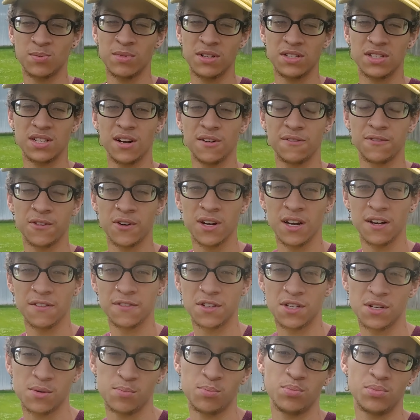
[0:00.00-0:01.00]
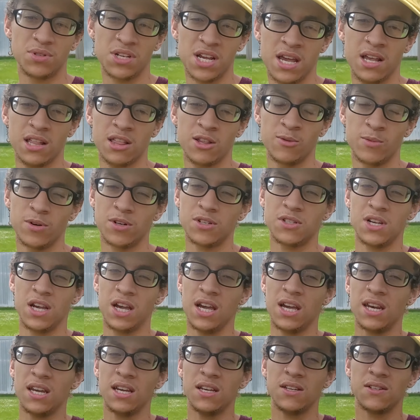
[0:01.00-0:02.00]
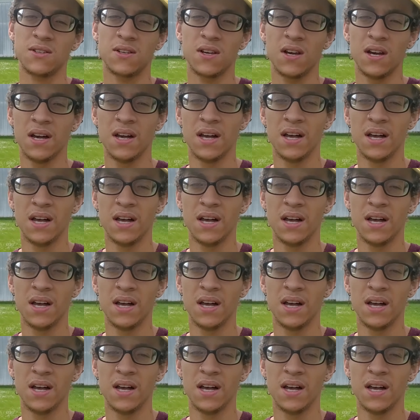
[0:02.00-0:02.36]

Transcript: myself enough to take the Mercedes.